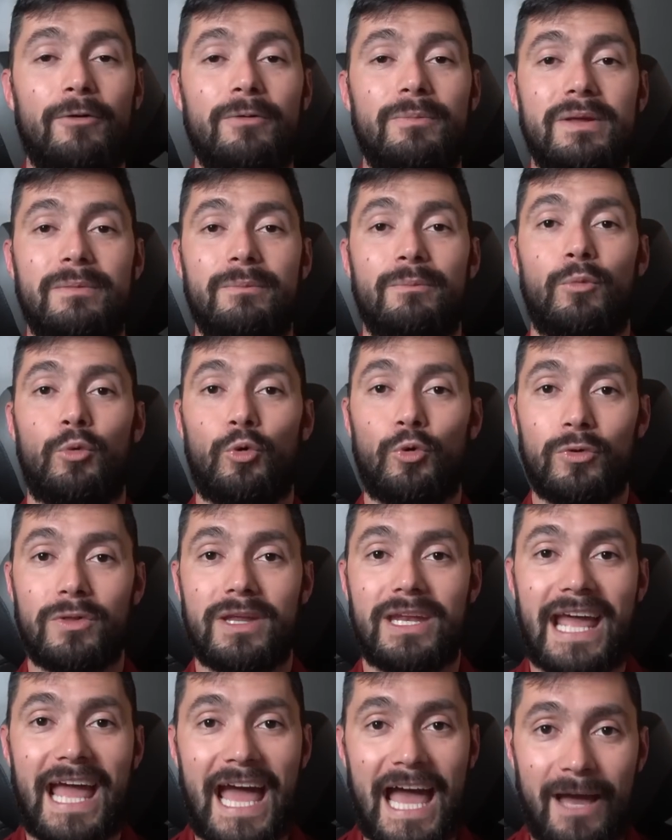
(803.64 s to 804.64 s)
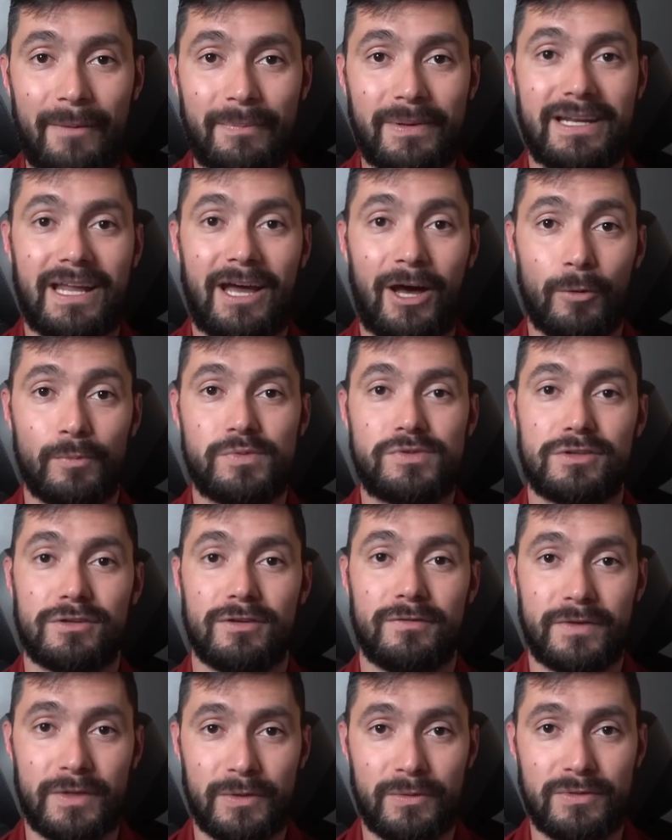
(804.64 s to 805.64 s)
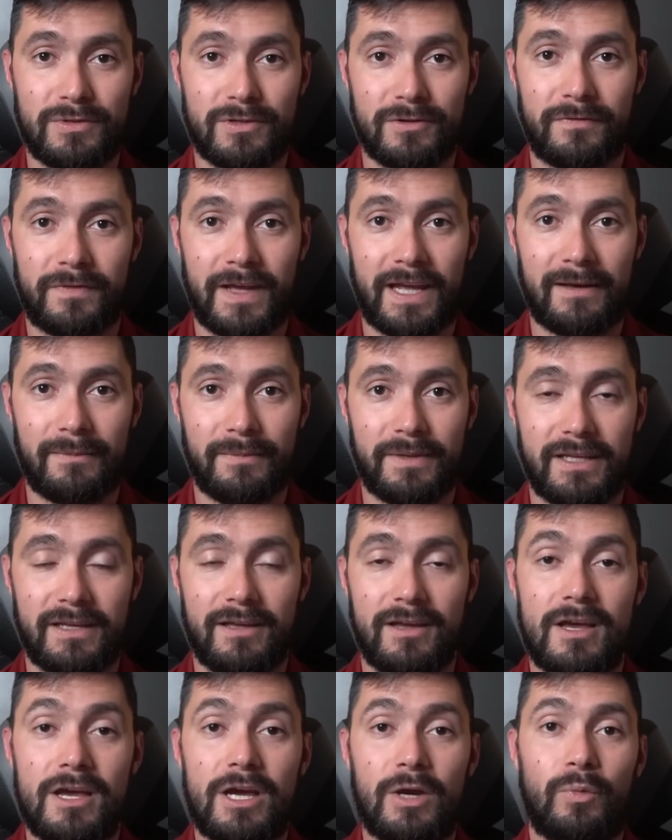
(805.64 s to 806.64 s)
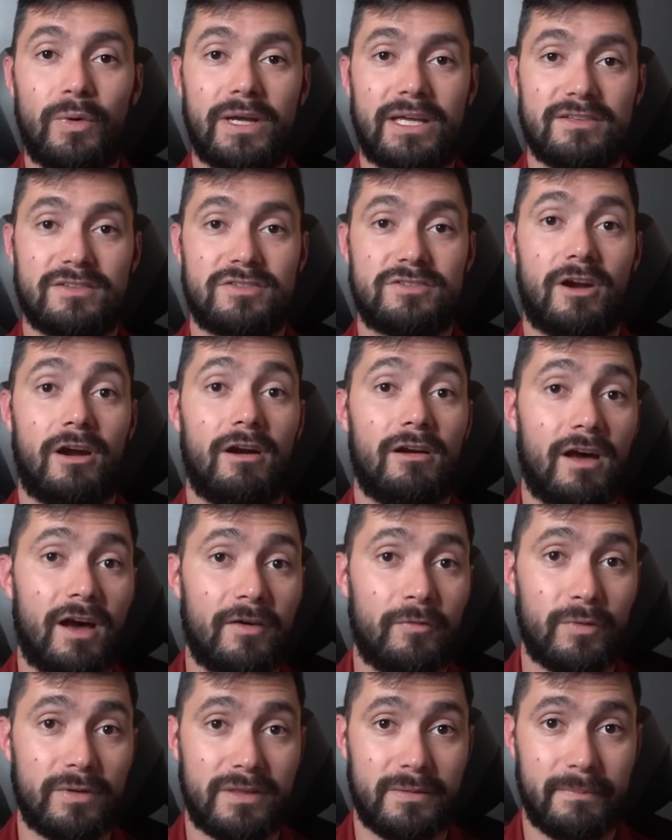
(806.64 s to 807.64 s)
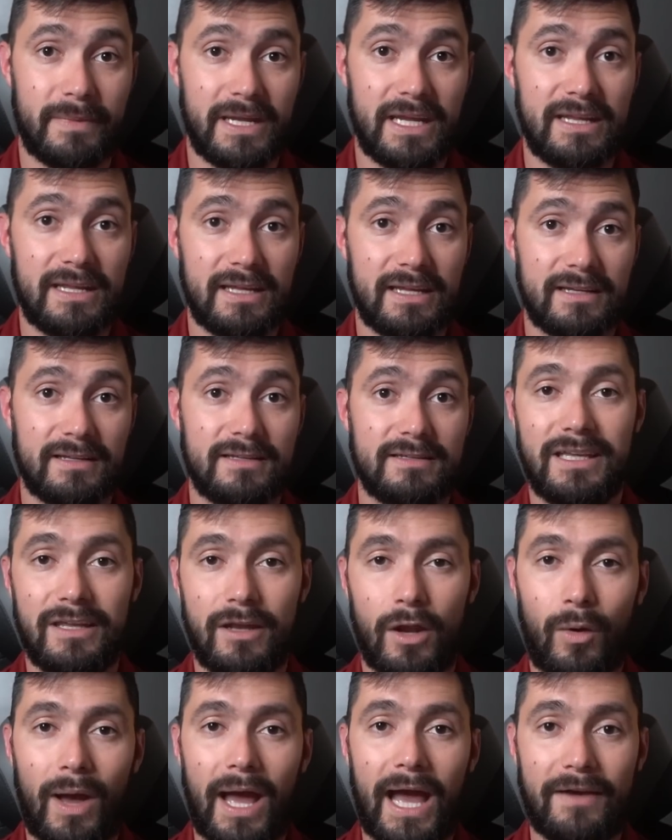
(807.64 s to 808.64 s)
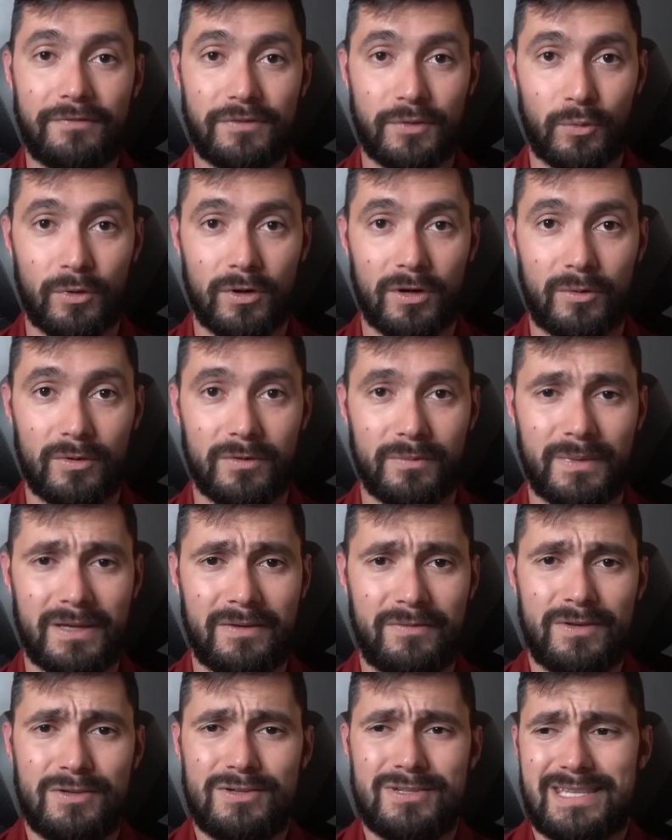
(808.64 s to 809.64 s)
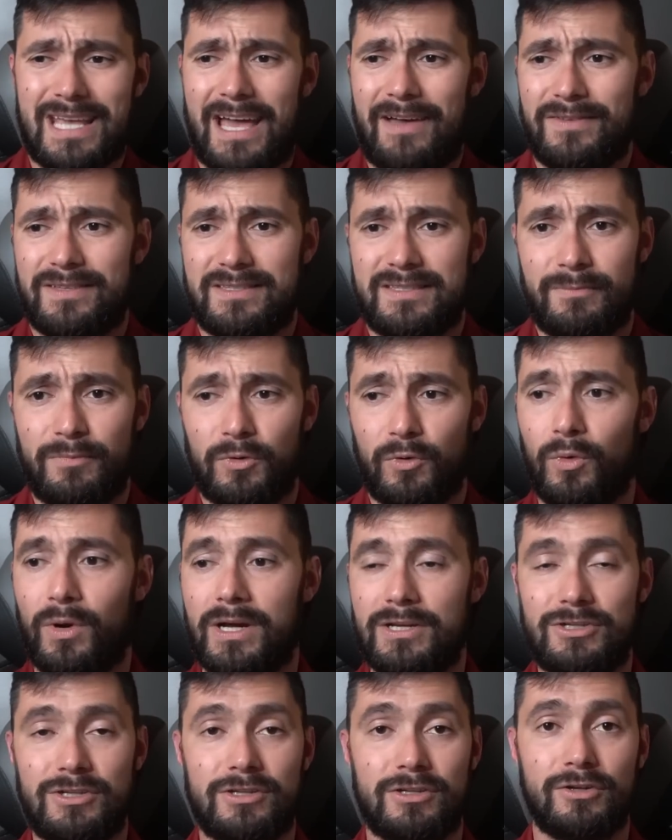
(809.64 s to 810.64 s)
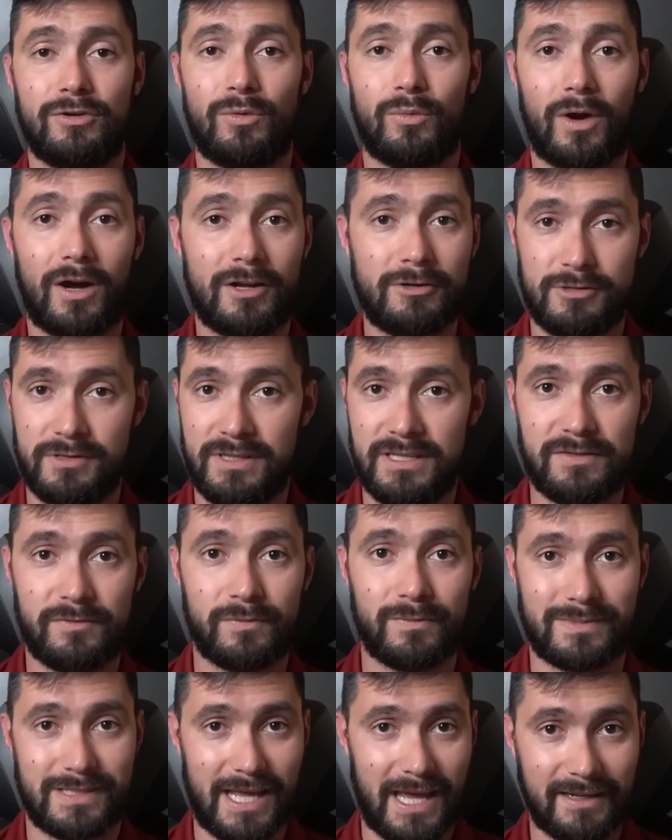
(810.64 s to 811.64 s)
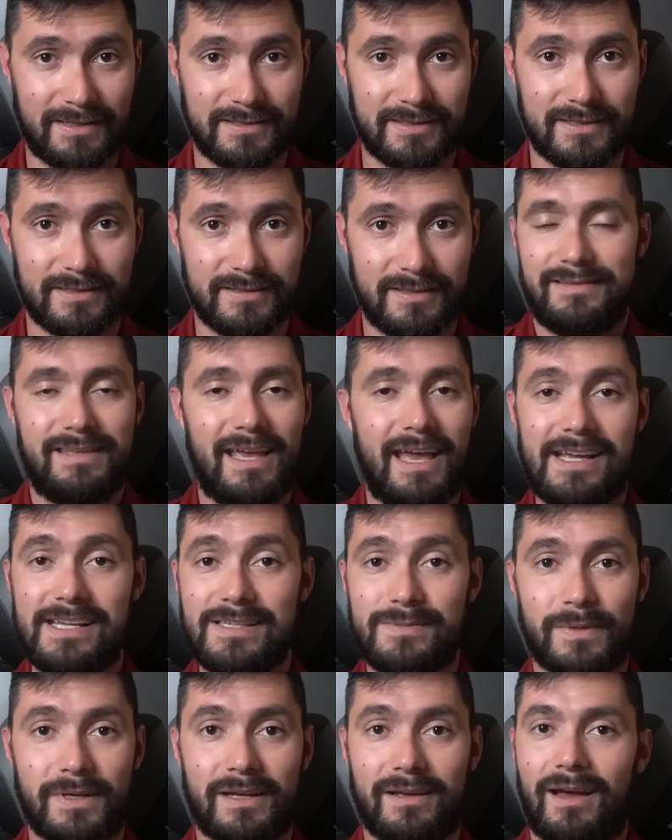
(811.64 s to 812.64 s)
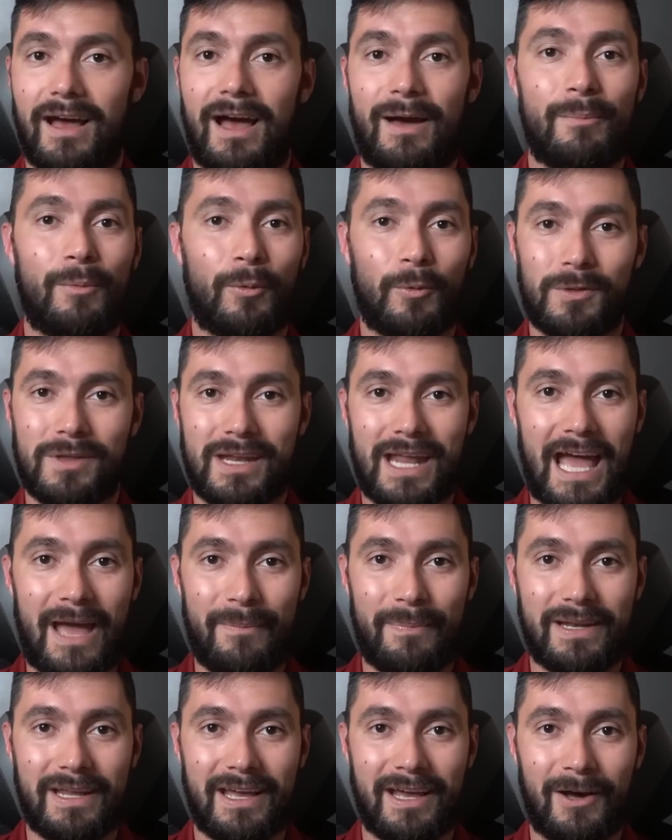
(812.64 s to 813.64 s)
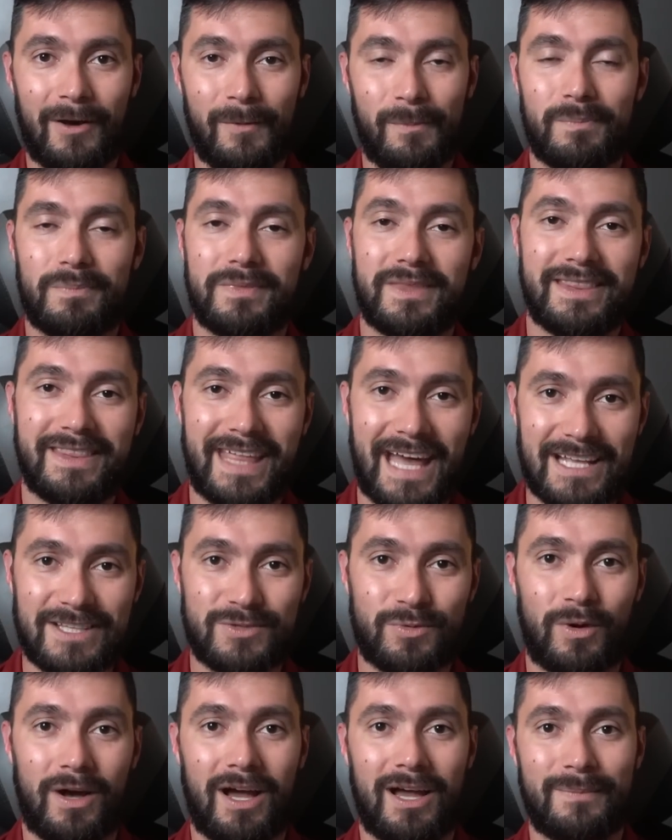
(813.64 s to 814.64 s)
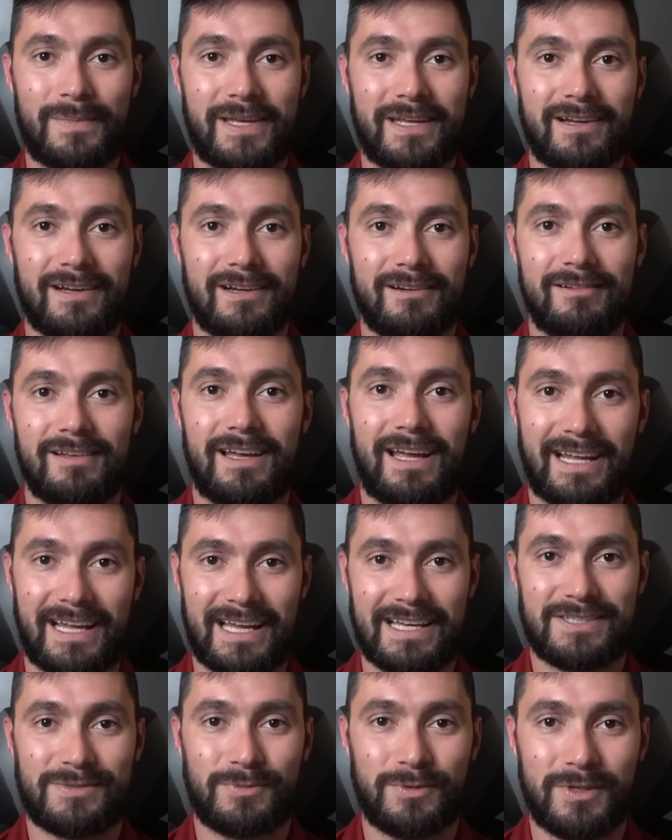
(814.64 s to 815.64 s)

would be more than happy to help serve you and your family. We can start off with a meeting. You don't have to work with me. If you just have a simple question, you're watching this from Texas, text me. I'm more than happy to help. That's why I'm here. And guess